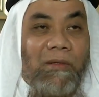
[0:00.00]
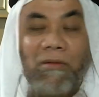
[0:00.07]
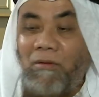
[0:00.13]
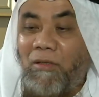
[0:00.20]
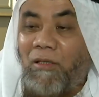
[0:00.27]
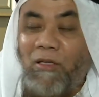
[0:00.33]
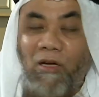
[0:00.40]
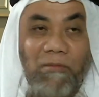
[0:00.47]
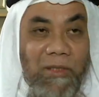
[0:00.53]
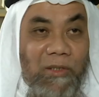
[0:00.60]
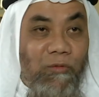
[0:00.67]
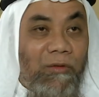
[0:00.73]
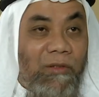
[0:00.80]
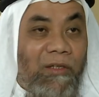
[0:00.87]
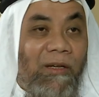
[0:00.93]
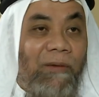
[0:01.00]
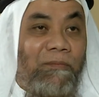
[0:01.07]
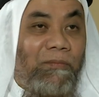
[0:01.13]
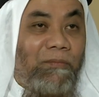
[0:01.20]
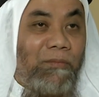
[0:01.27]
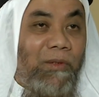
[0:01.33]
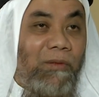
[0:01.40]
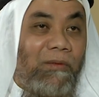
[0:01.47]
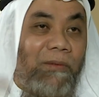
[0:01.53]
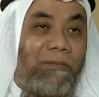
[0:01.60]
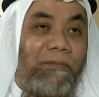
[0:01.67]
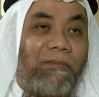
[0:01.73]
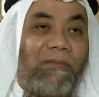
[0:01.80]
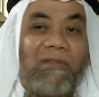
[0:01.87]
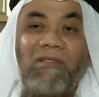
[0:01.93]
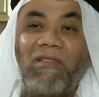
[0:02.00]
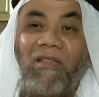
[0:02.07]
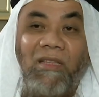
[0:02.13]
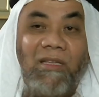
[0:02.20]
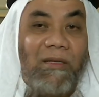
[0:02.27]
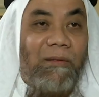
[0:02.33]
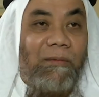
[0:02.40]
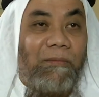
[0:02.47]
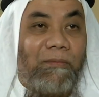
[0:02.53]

look at how much water you have brought up. Nothing.